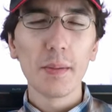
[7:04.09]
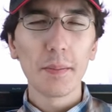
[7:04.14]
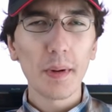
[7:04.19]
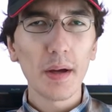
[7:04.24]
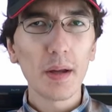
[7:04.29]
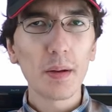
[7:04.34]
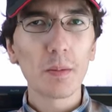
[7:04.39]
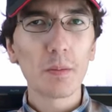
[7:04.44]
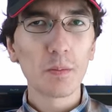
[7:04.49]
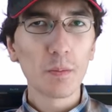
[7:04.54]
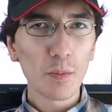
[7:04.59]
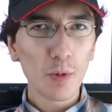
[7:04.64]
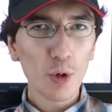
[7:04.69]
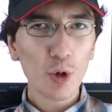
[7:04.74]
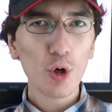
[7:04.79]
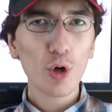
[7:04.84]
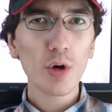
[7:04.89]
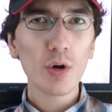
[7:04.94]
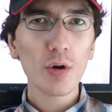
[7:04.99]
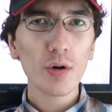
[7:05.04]
but
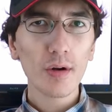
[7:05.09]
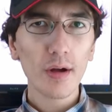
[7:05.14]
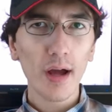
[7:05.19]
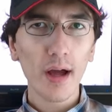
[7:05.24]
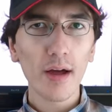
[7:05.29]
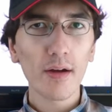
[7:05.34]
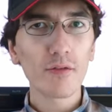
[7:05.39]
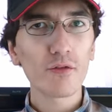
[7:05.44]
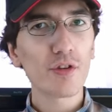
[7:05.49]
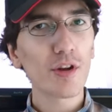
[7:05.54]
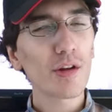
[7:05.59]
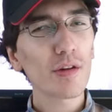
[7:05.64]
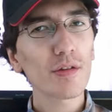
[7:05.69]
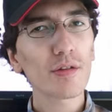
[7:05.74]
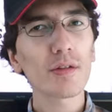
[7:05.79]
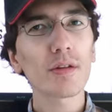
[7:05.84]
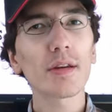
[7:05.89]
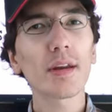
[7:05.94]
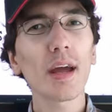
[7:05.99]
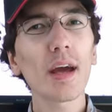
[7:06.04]
more of
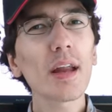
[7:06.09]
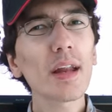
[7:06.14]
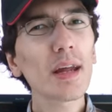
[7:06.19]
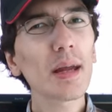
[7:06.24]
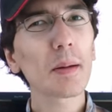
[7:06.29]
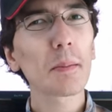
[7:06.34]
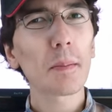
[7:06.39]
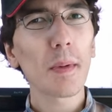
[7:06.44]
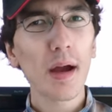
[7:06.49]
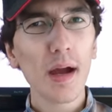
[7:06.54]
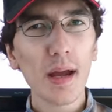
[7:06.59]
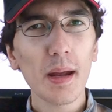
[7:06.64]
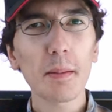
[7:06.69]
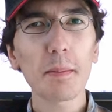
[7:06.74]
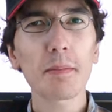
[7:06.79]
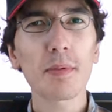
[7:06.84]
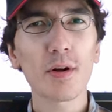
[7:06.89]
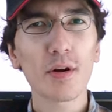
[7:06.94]
just telling my